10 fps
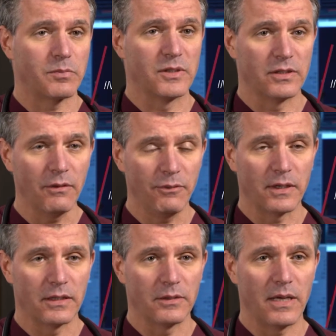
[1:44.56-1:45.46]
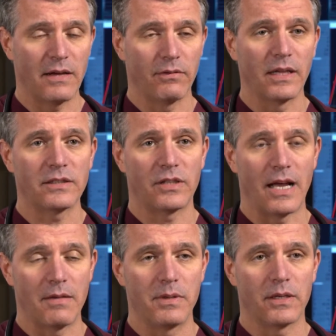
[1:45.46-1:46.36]
Specifically, we have less
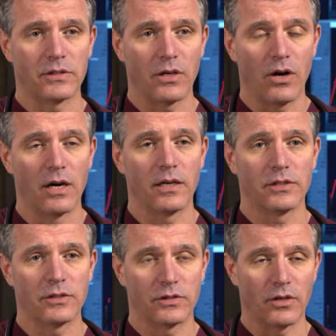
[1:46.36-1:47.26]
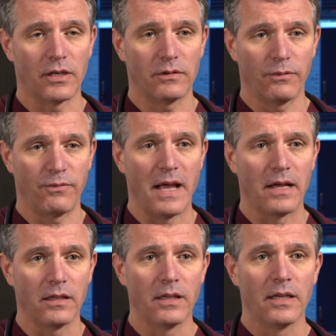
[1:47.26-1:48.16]
time because the heart is starting to
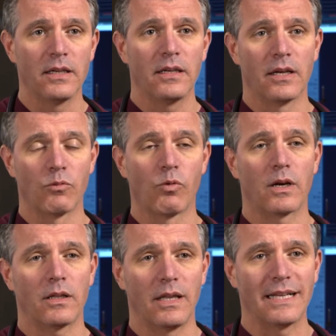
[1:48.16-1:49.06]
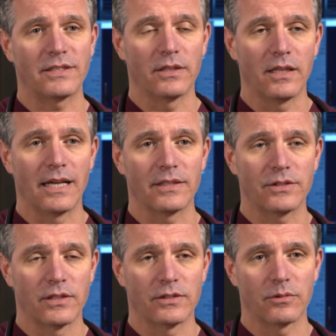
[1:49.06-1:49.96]
fail and work less and
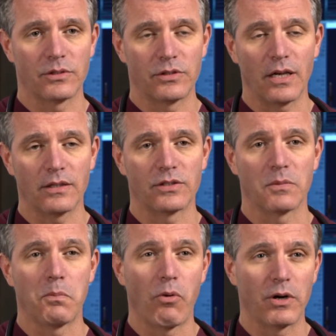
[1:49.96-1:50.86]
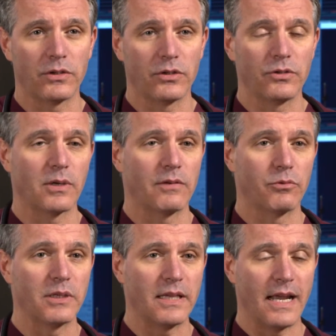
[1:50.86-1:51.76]
less. And as a result, it's important to do
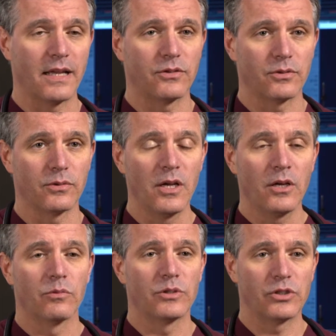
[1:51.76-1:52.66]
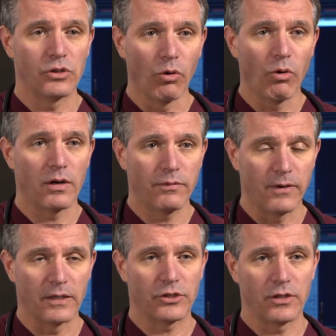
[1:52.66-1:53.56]
whatever we can to restore the
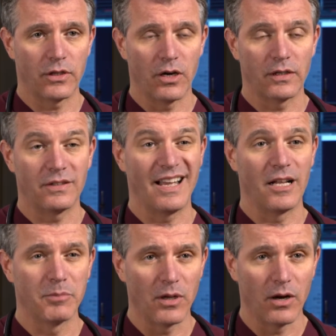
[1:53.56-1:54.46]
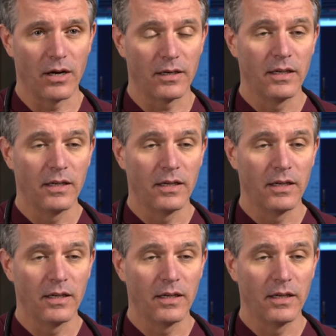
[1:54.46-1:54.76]
function of the heart, to help the heart.